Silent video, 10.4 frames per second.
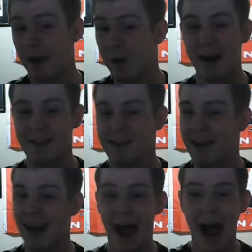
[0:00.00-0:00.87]
I said.
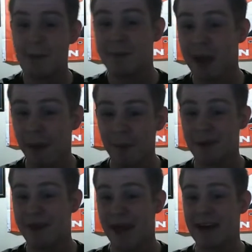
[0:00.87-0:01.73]
I'm done with
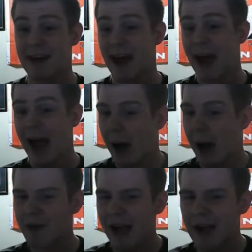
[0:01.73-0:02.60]
that. I was
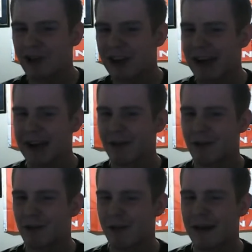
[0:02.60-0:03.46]
actually getting
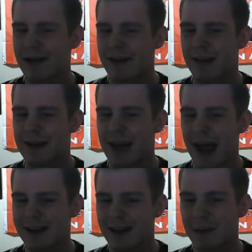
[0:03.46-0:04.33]
straight into the tag
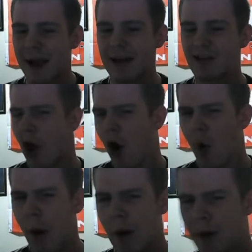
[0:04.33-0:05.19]
team match
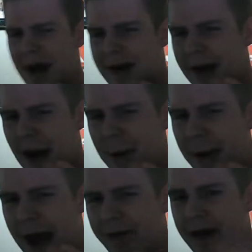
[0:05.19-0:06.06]
where we ended up
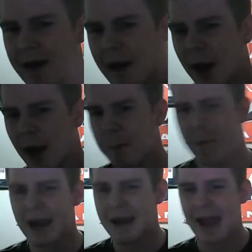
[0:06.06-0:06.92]
having Big
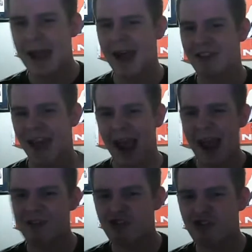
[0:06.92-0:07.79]
Cass,
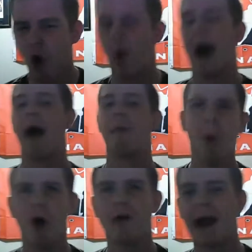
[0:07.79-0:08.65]
Enzo
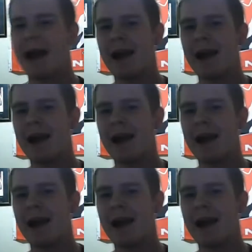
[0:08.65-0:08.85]
Amore,